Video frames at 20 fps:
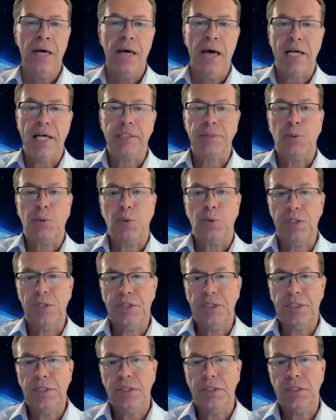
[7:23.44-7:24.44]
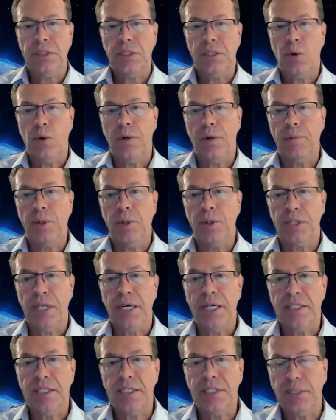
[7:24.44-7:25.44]
exports or impose
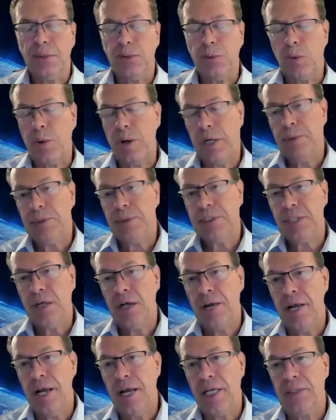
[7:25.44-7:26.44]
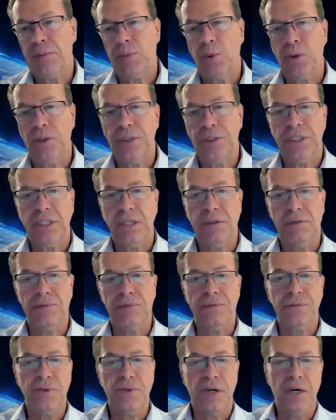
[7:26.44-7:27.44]
licensing requirements on exports
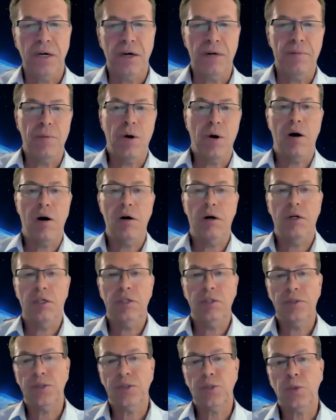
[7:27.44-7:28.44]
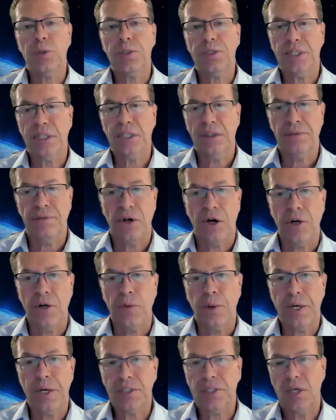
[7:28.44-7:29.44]
of all sorts of
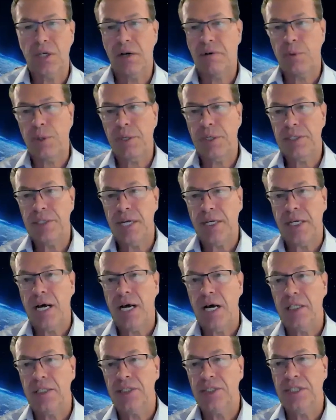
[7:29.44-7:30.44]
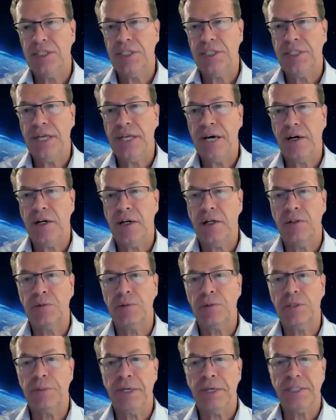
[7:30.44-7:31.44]
hardware, software, technology that are
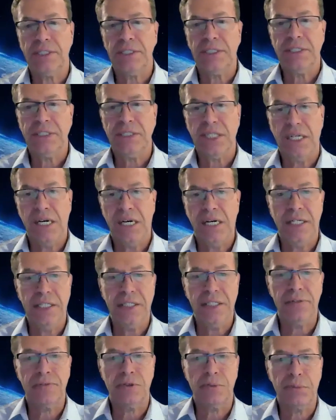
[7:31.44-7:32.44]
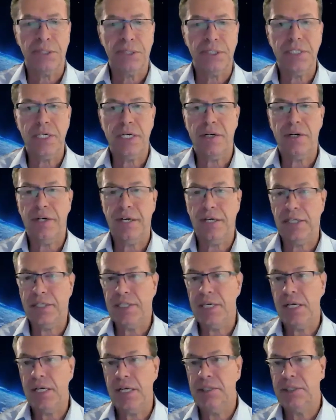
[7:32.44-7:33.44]
specially designed for military and
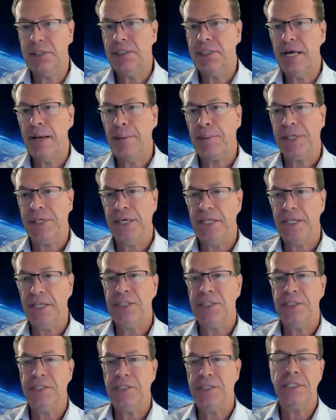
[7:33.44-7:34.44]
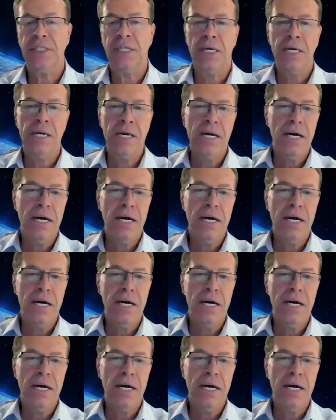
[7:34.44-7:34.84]
intelligence applications,